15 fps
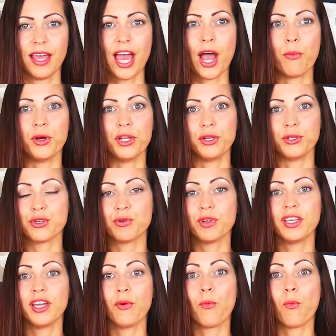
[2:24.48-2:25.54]
And when you're
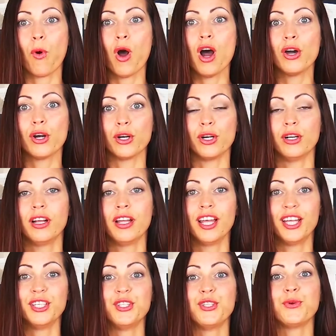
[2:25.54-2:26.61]
drinking water
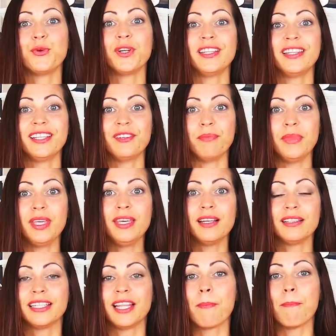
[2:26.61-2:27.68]
during the
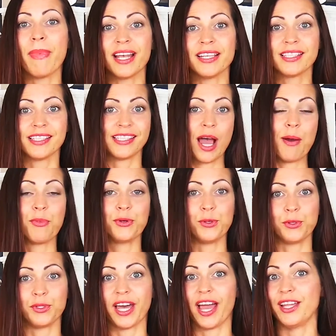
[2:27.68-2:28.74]
meal, that messes up with
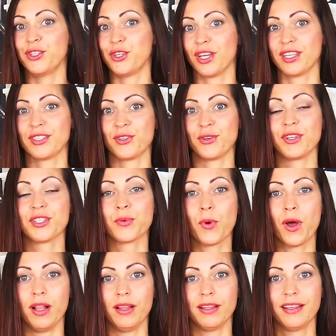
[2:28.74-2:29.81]
your digestion as
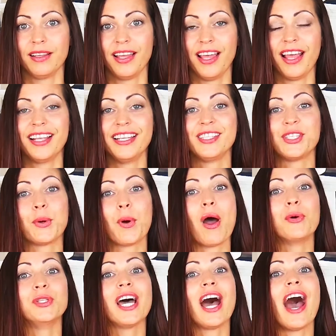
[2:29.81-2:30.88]
well. So I
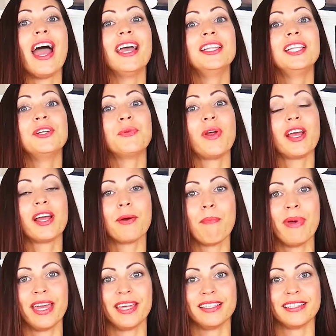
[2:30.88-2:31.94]
would highly
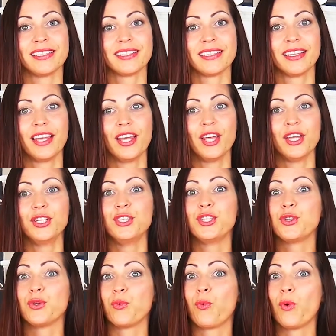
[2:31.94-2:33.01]
recommend
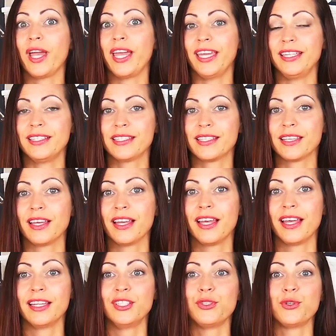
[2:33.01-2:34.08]
to wait
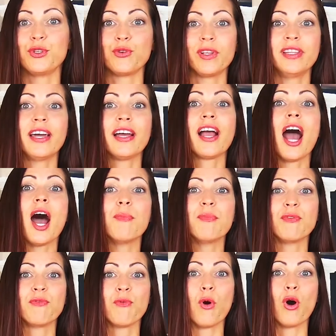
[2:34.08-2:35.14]
to drink that cup
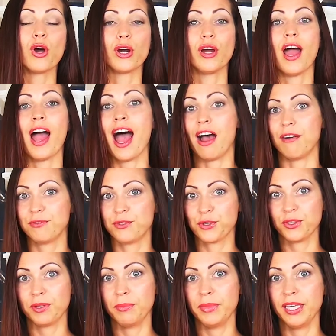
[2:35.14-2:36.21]
of water
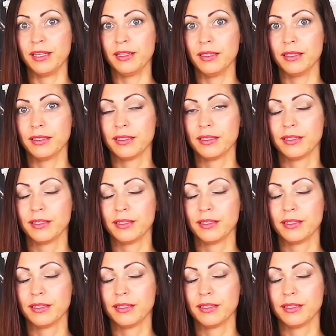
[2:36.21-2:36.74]
after the meal,